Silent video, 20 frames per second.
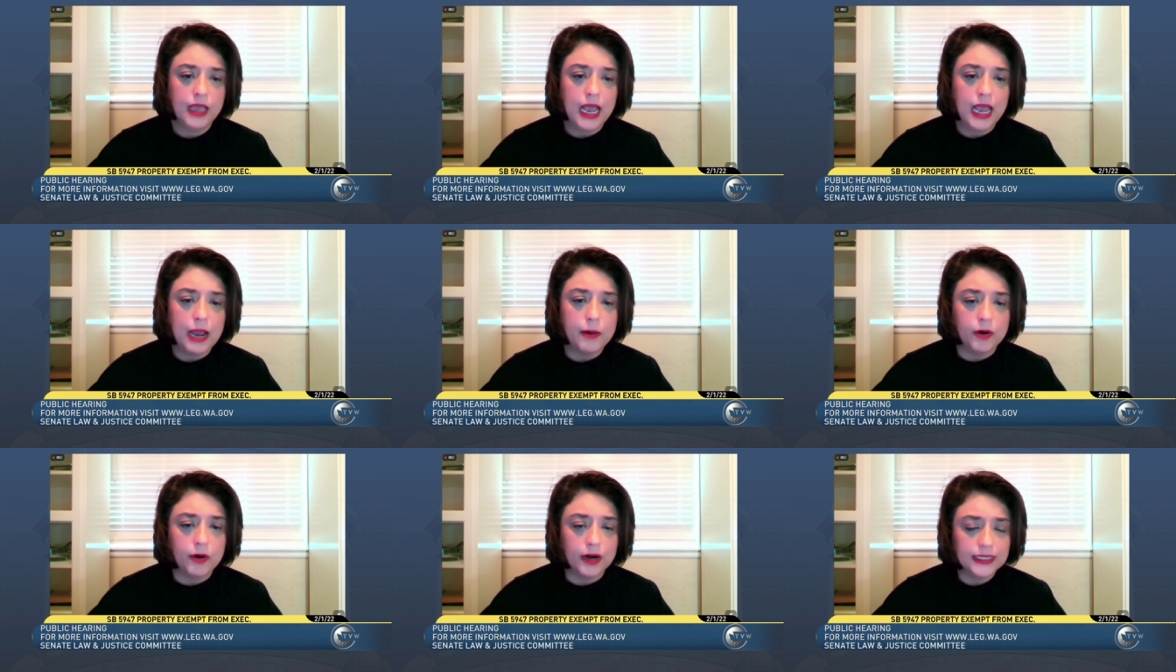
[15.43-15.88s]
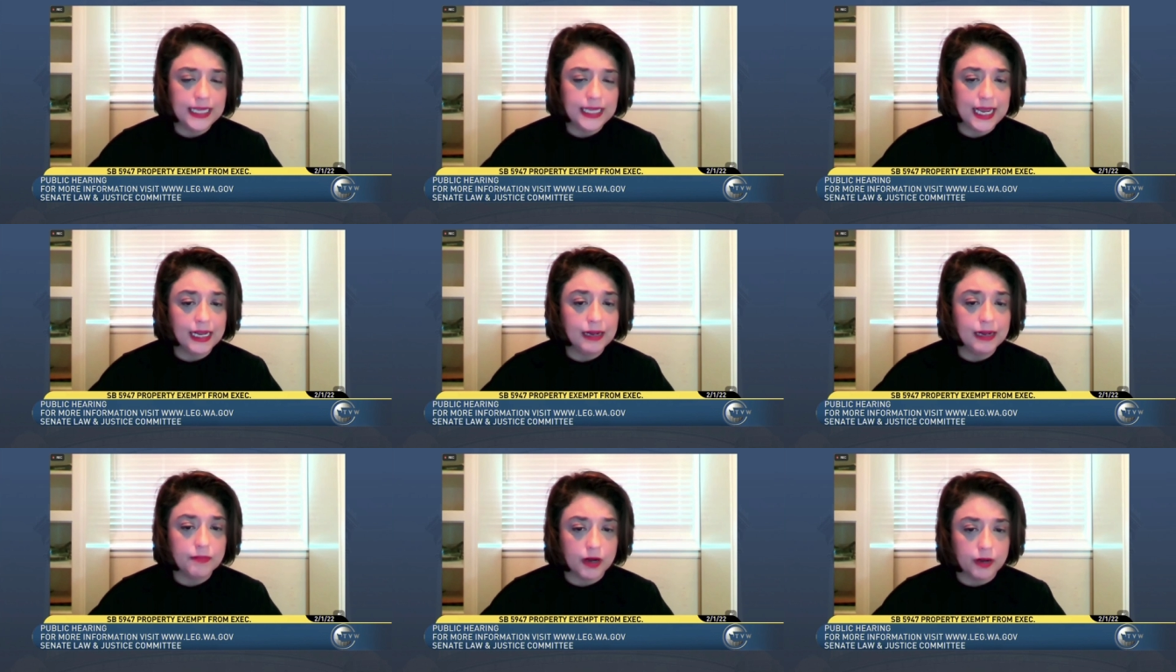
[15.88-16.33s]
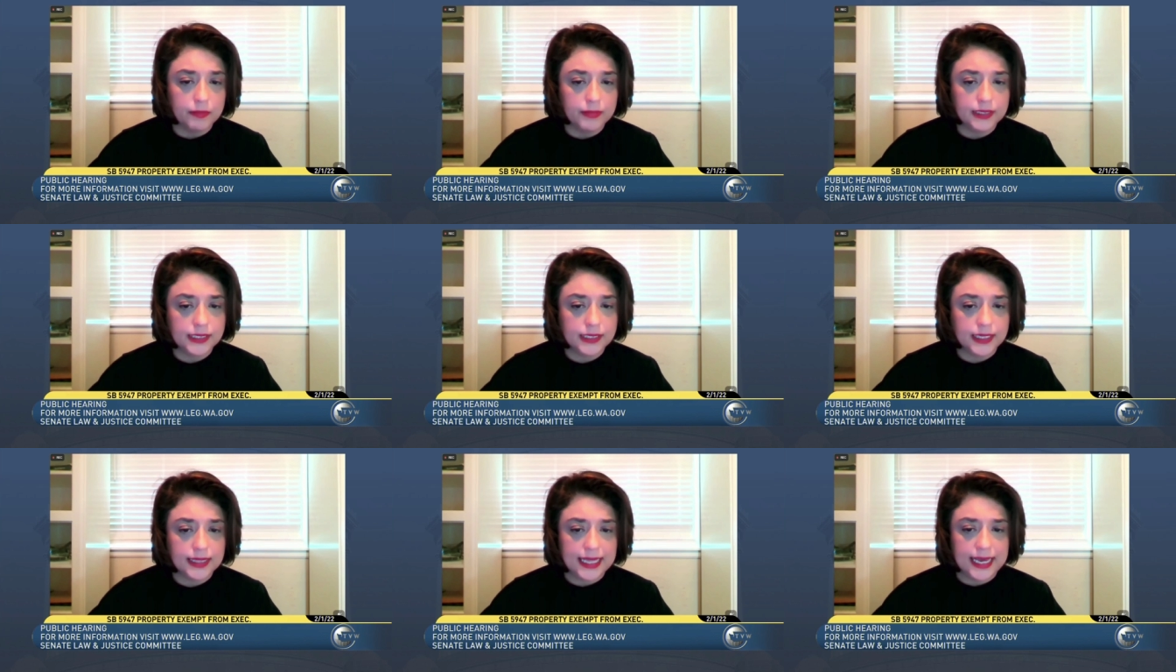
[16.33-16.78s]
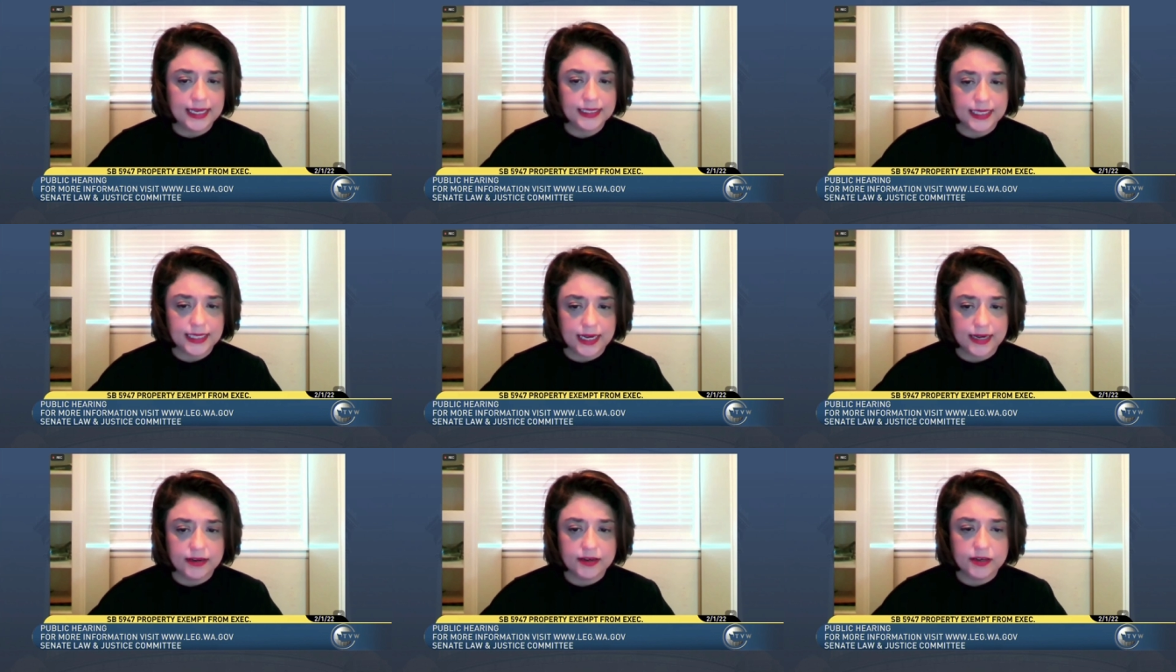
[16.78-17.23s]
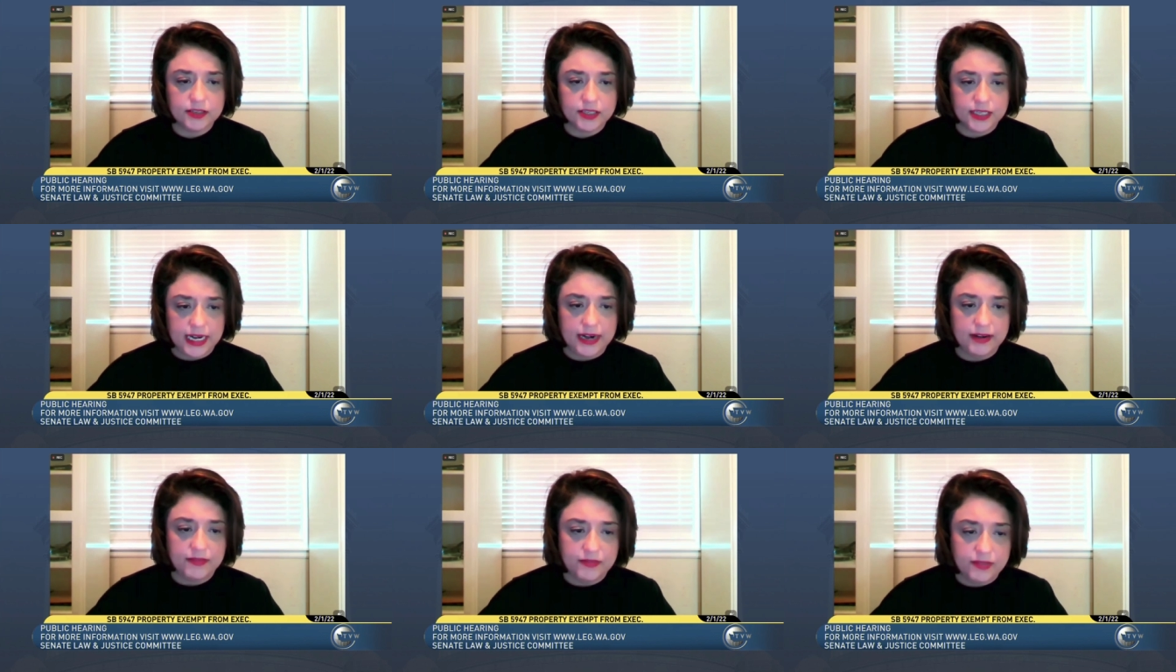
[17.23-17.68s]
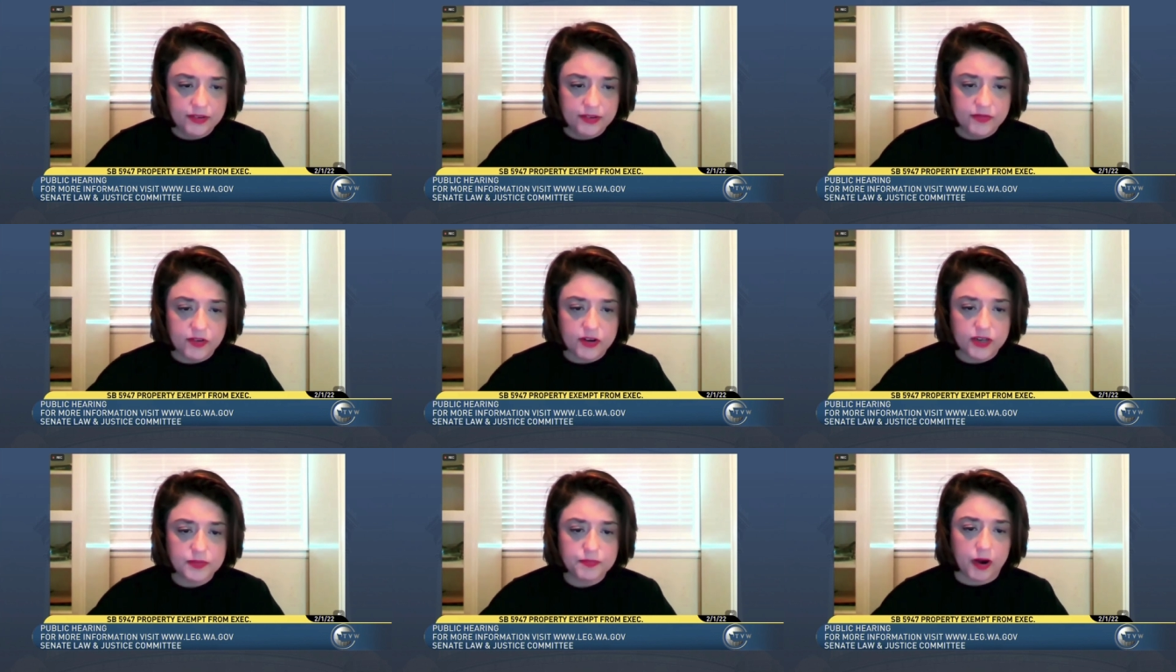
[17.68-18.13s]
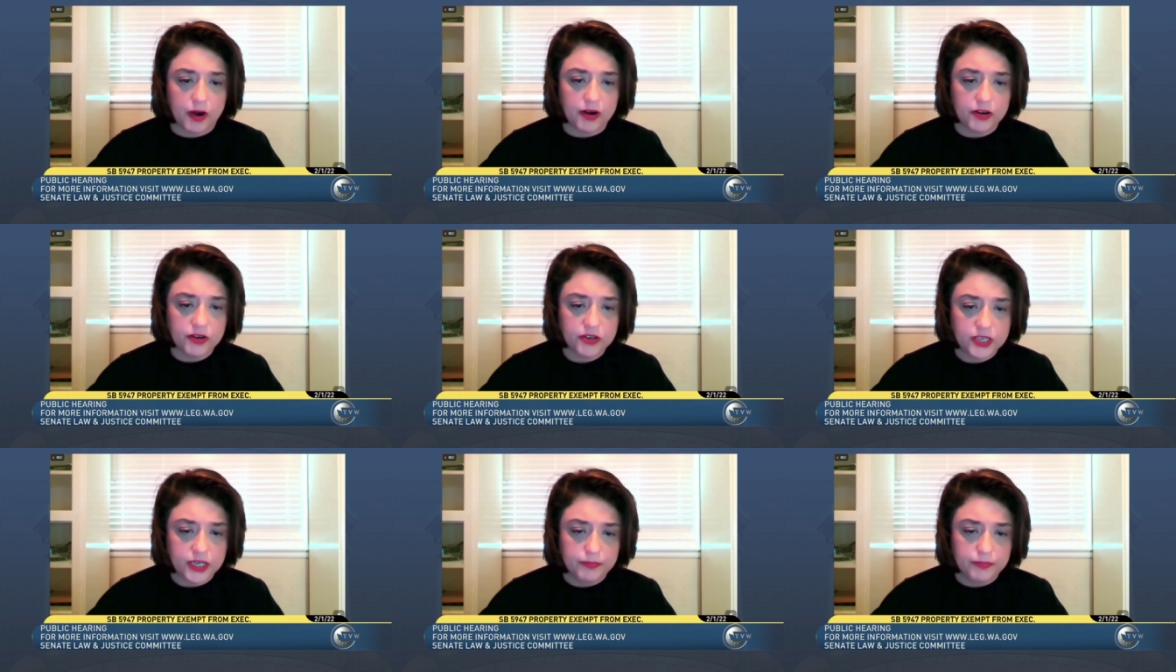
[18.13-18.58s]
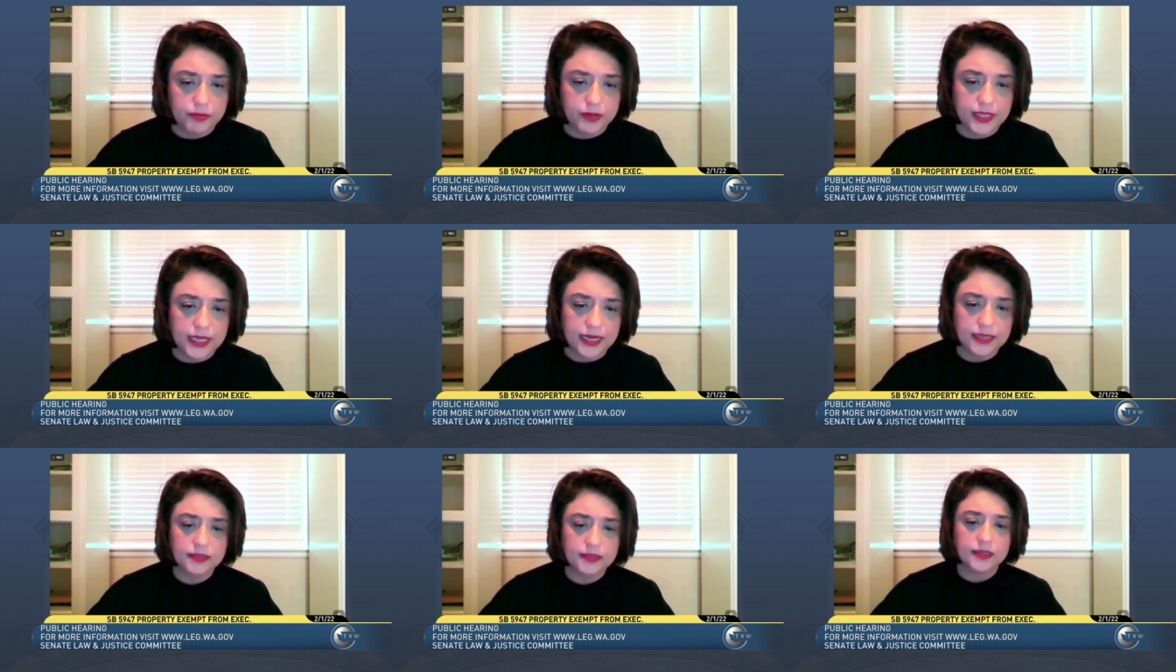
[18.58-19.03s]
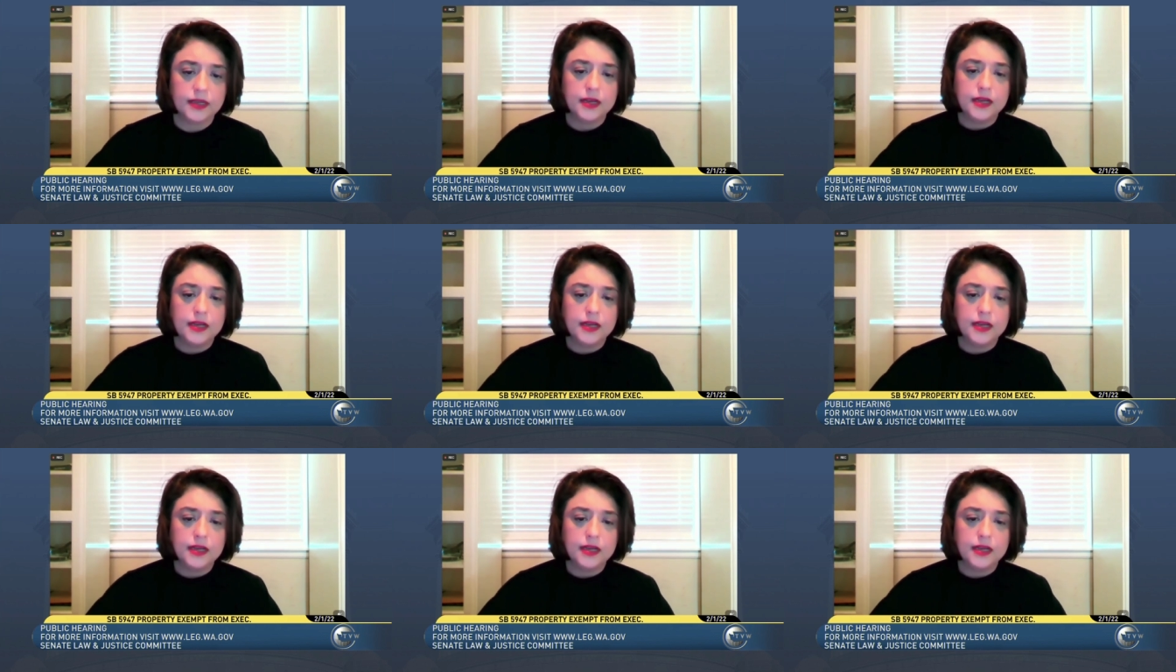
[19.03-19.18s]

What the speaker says: I want to take a moment to thank Senator Stanford for his partnership with us